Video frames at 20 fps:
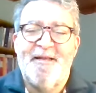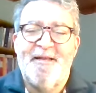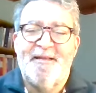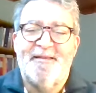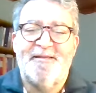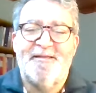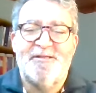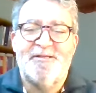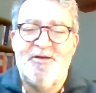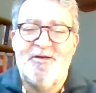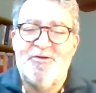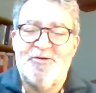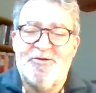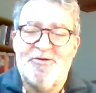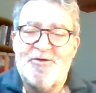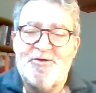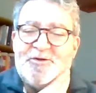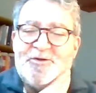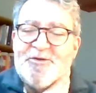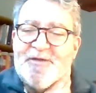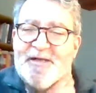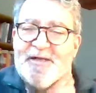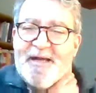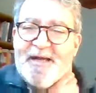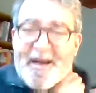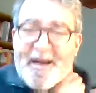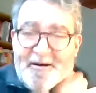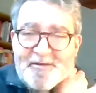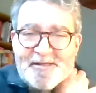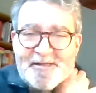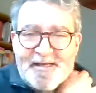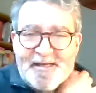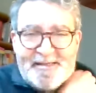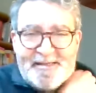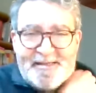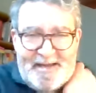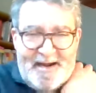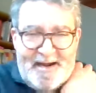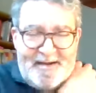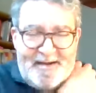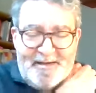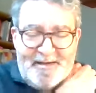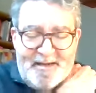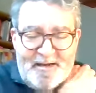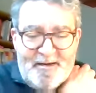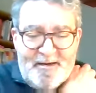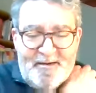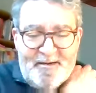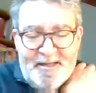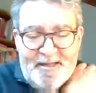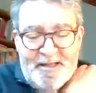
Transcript: The social housing sector,